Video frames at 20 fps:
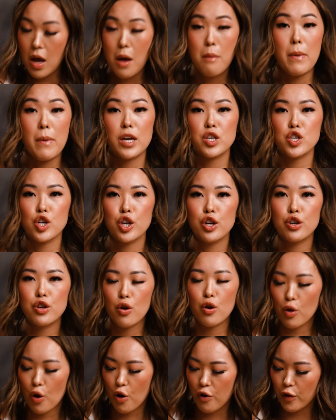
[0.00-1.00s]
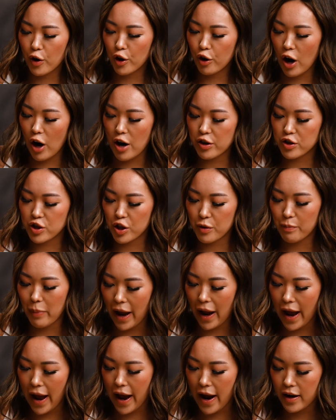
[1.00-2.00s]
Make sure you don't overcrowd your
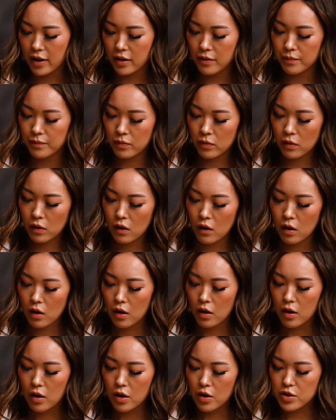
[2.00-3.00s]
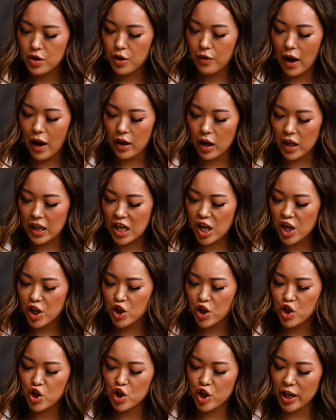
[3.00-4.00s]
pan so that
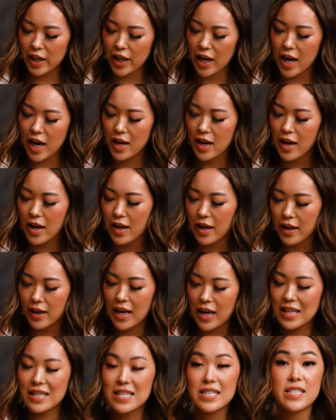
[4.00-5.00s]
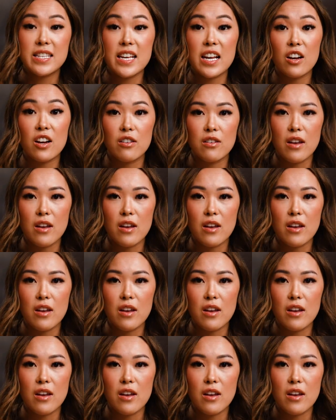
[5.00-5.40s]
each chicken can sear